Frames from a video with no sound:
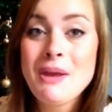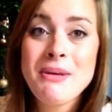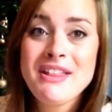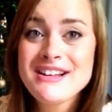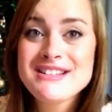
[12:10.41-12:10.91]

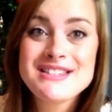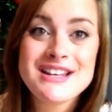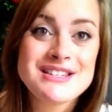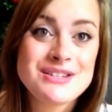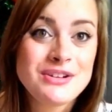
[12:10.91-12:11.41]
But
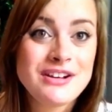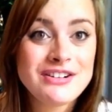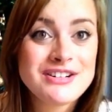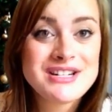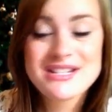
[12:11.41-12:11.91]
that's all I've
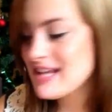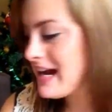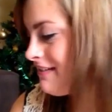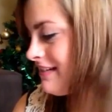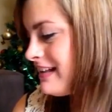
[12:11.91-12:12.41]
got to
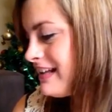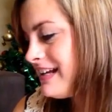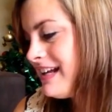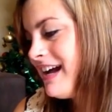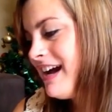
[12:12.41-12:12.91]
say, really.